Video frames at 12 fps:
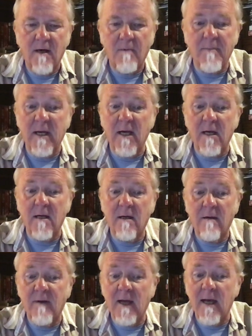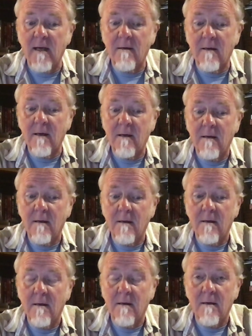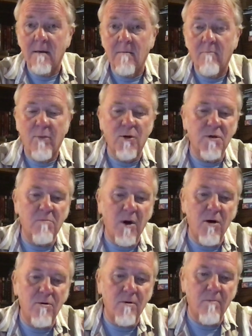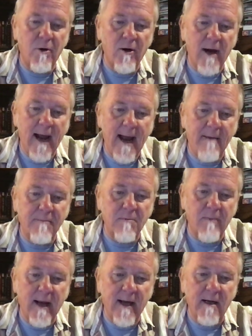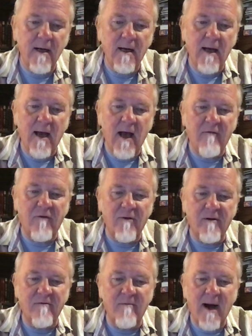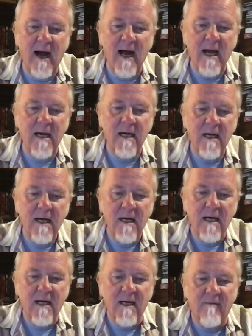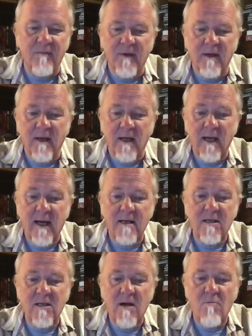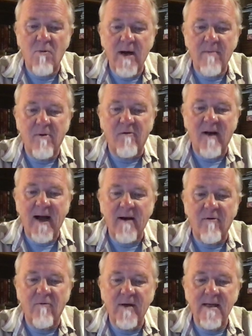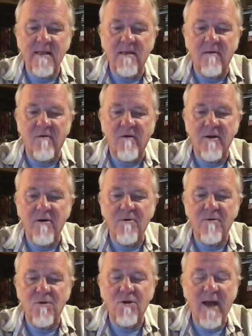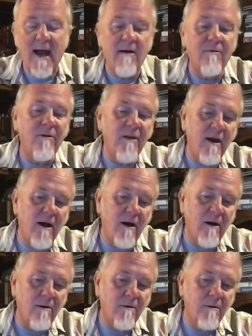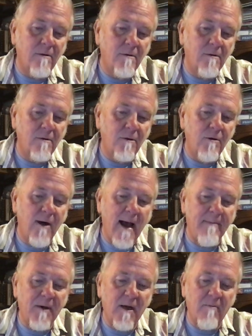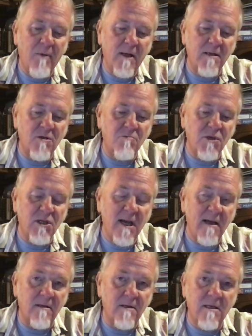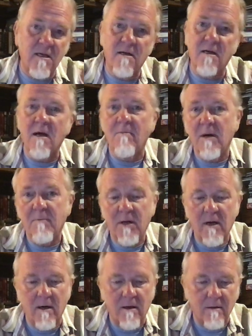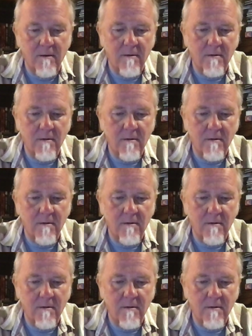A beginning of an end? Postponed, perhaps, by effort of mine, can I some way provide a reason for those down there who, happening upon some sense, seek to come up here?